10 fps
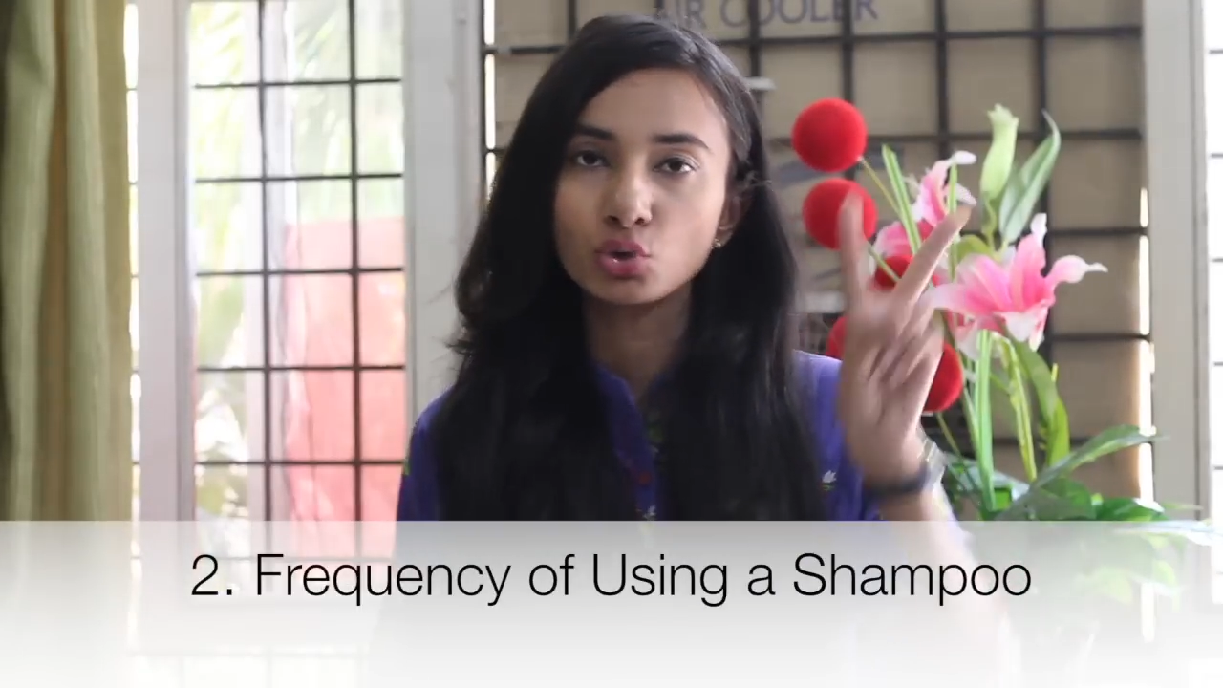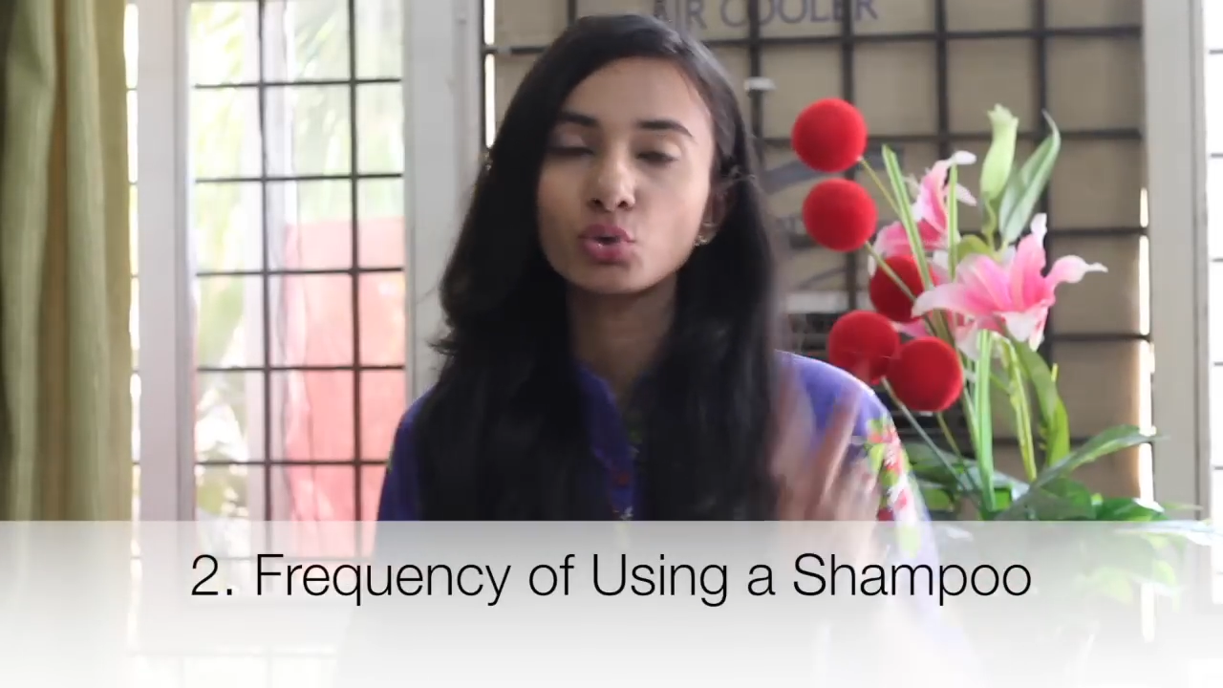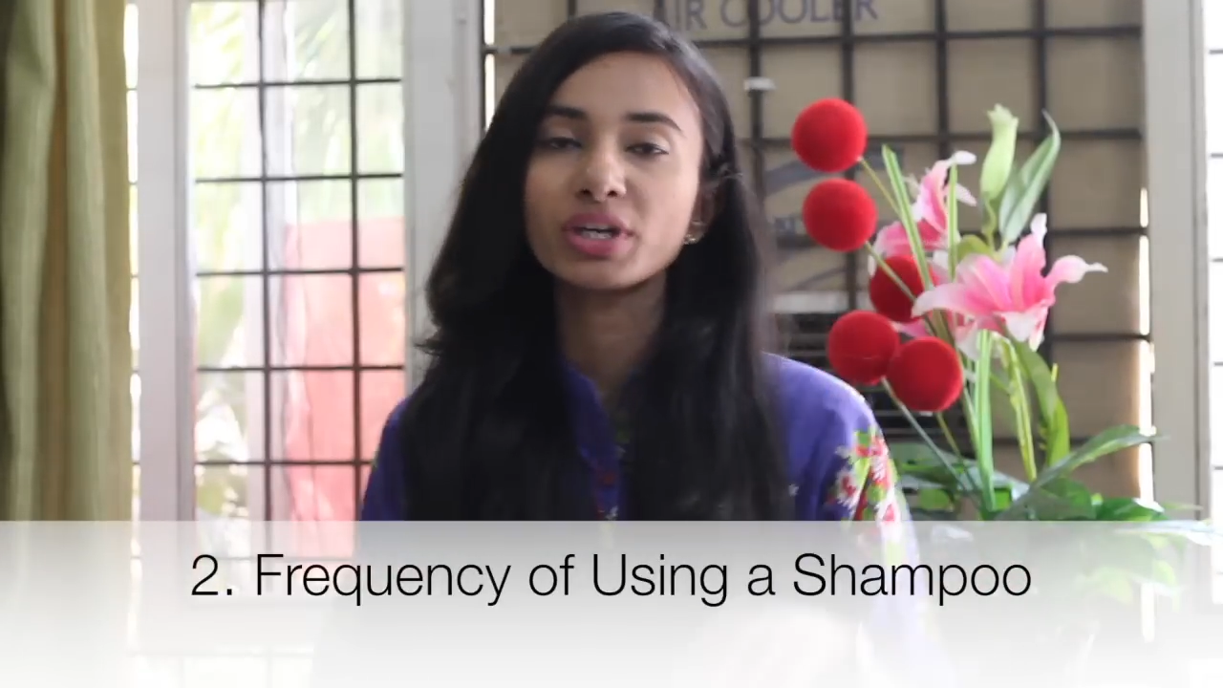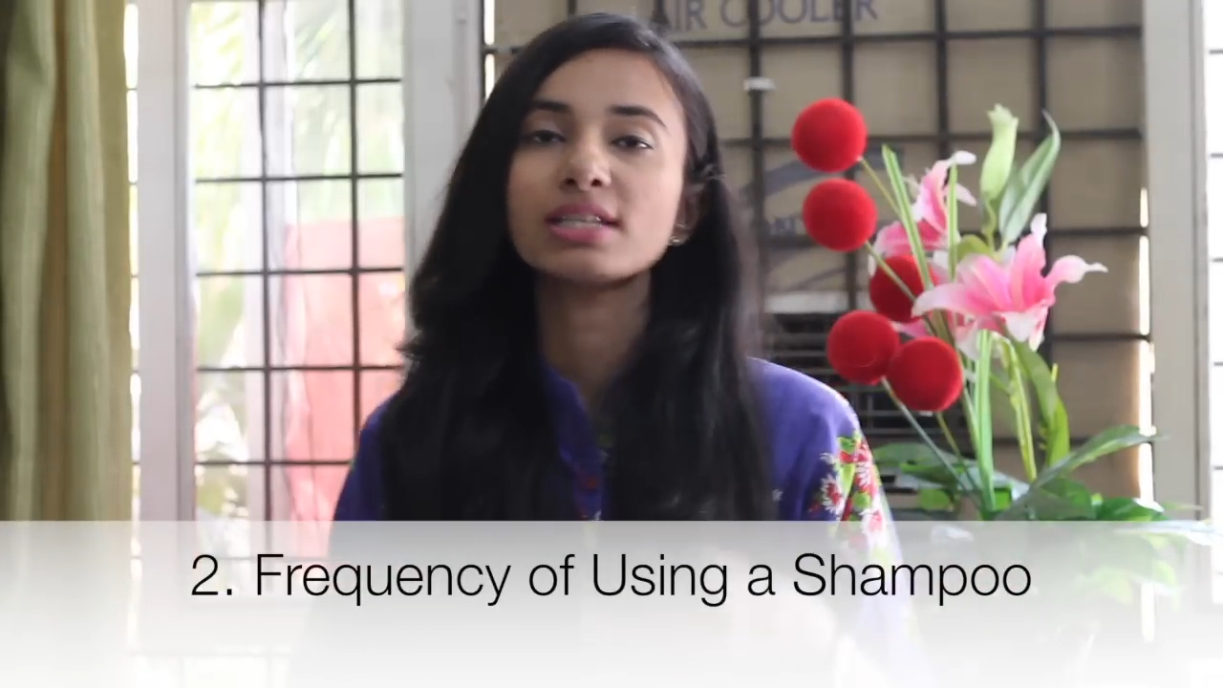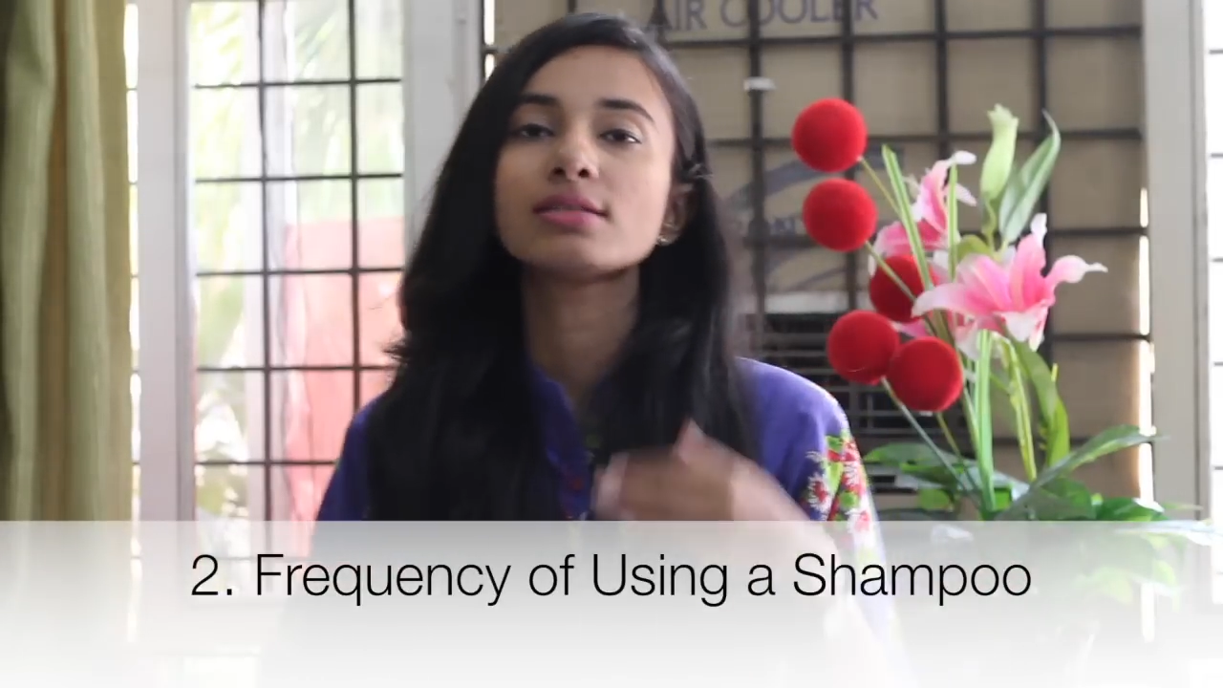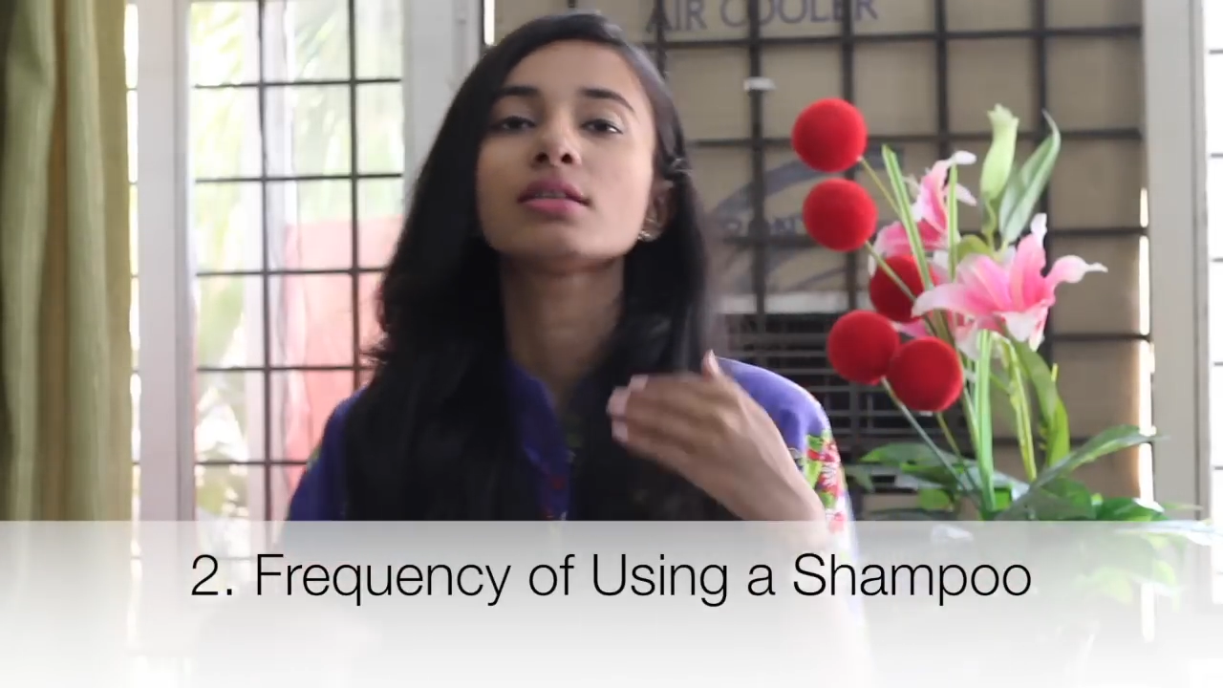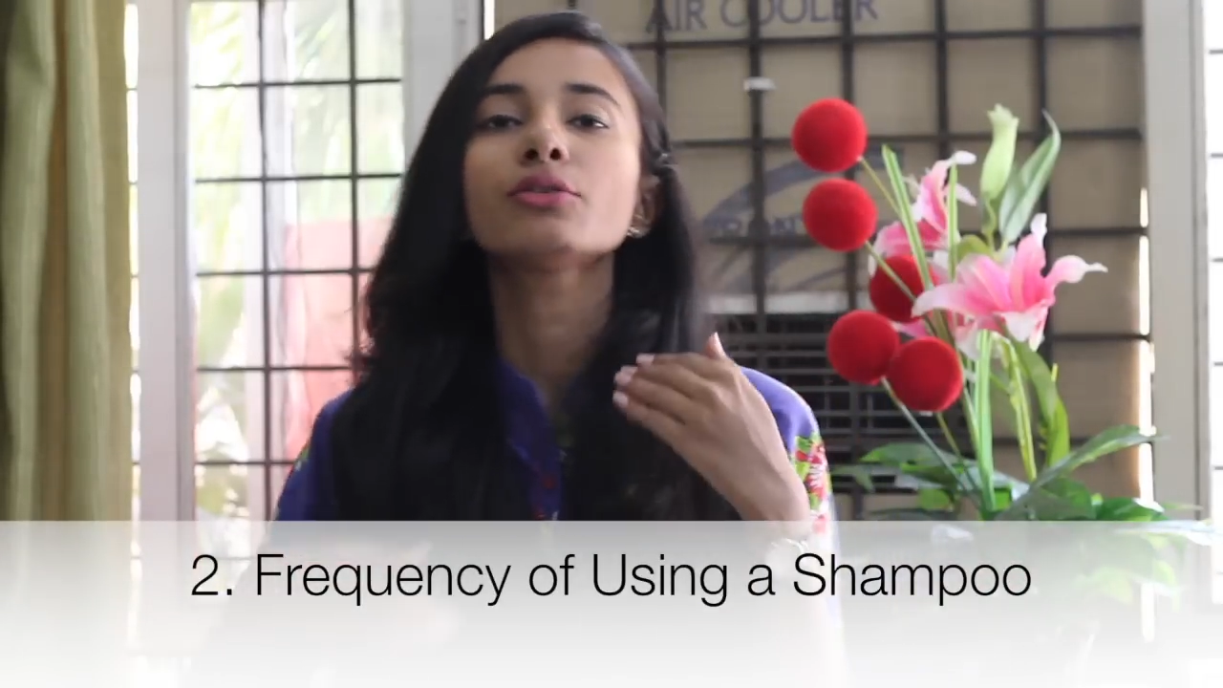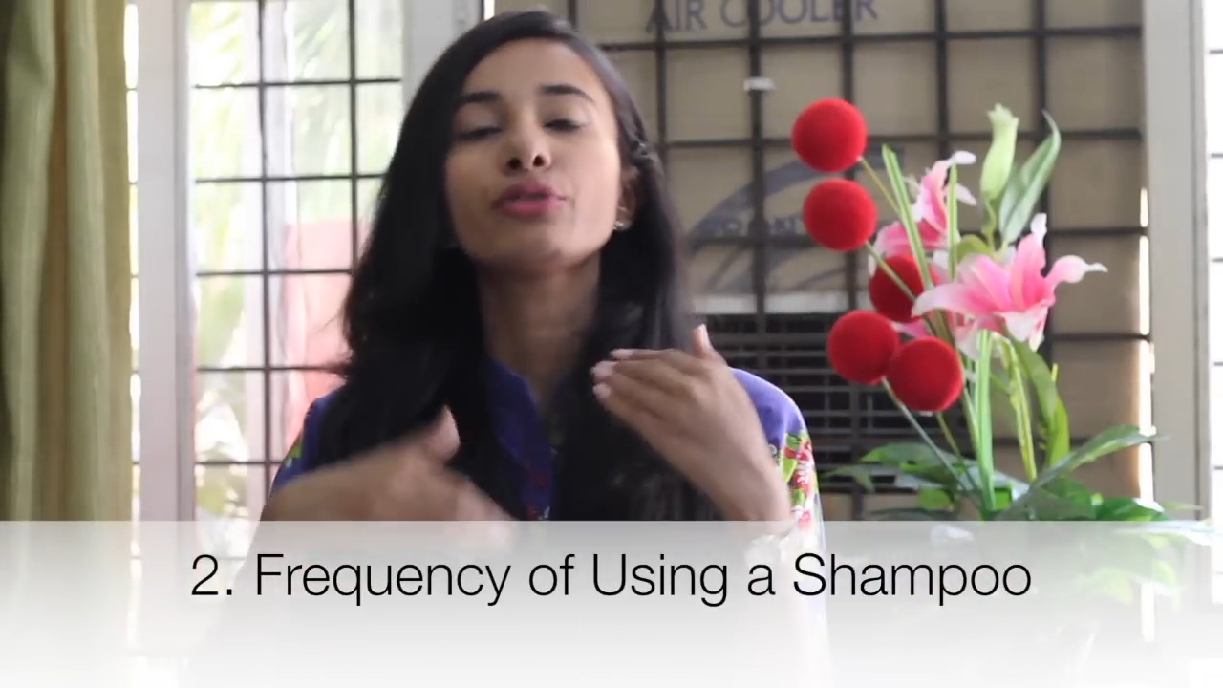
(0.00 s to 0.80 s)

two is the